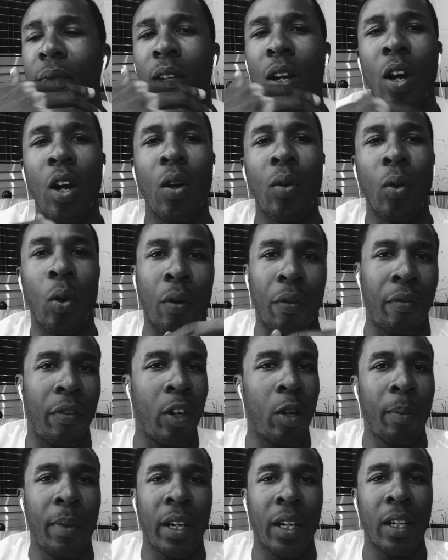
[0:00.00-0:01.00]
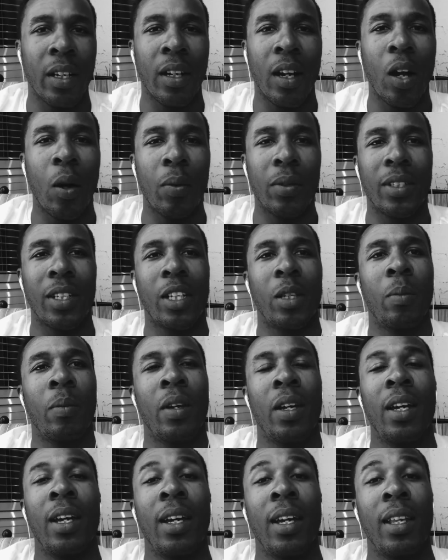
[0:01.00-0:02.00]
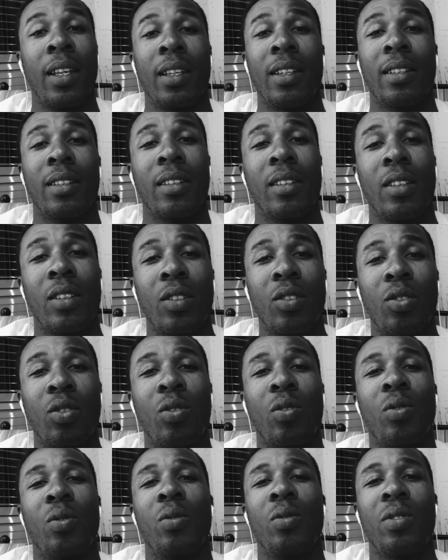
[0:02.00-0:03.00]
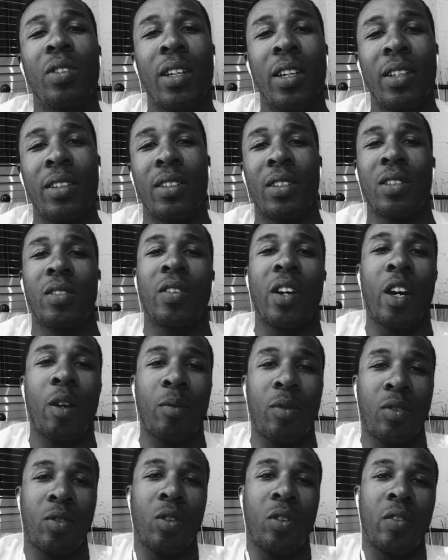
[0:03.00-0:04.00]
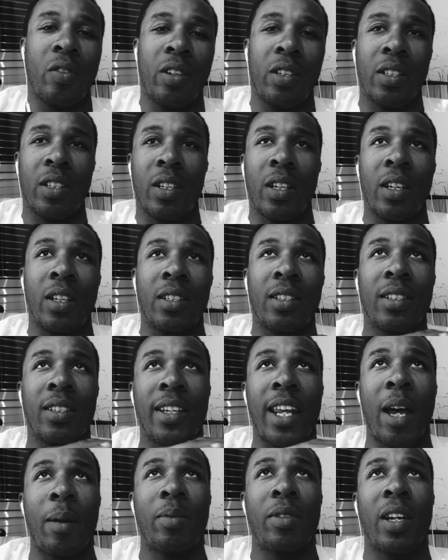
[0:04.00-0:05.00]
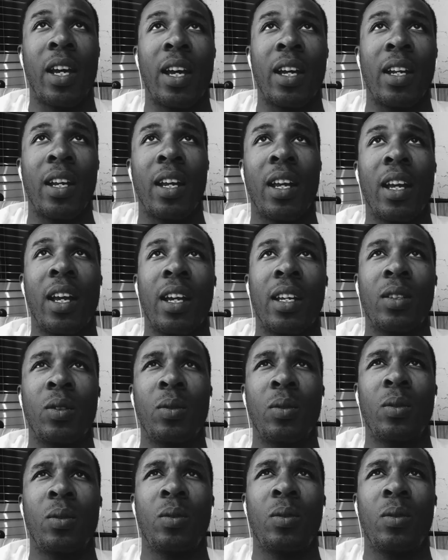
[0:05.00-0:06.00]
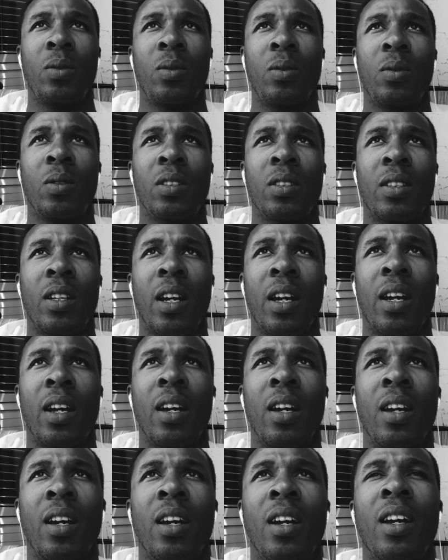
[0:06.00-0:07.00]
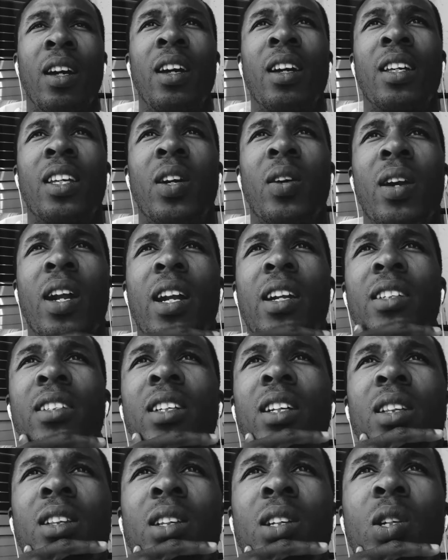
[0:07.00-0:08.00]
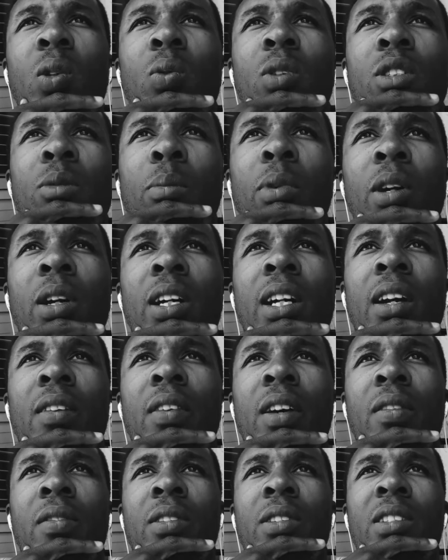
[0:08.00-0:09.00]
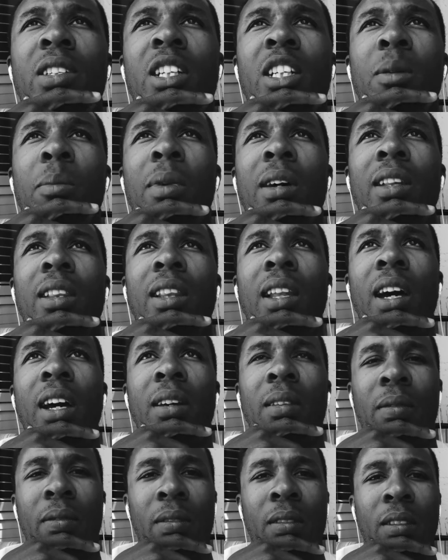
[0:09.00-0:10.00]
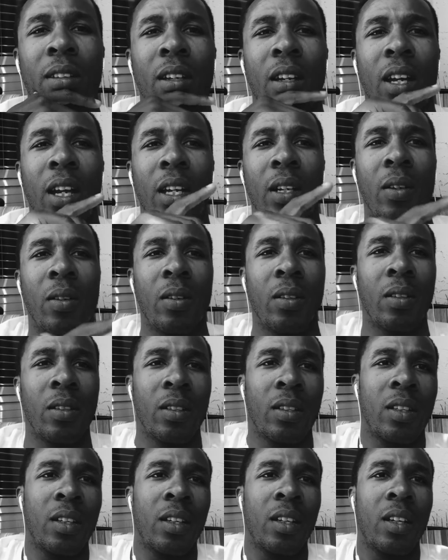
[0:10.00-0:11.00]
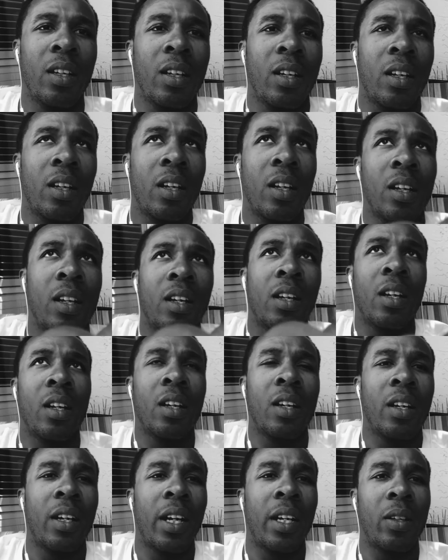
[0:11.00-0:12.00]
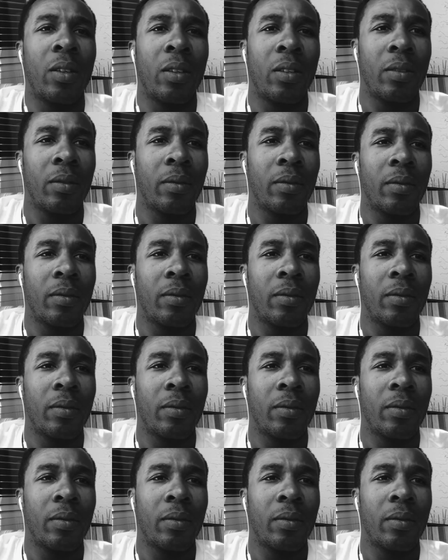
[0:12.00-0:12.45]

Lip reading: or filmmaking. I always tell them, listen, use Instagram stories and Snapchat as, ooh, what's that? Yo, that is the littlest bird I've ever seen in my life. Hang on, hang on.